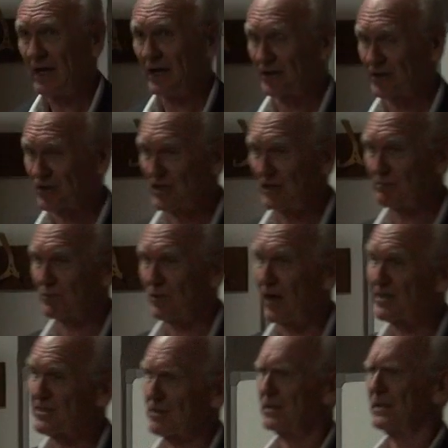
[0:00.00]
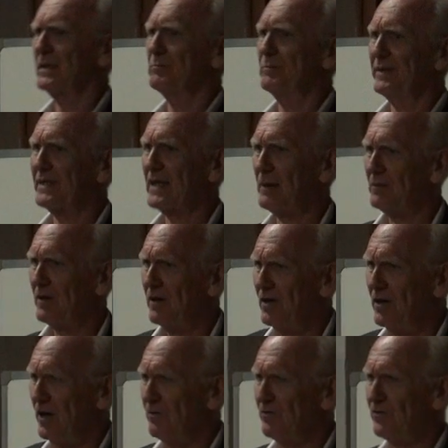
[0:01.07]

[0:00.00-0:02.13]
at a cheap price so that it become a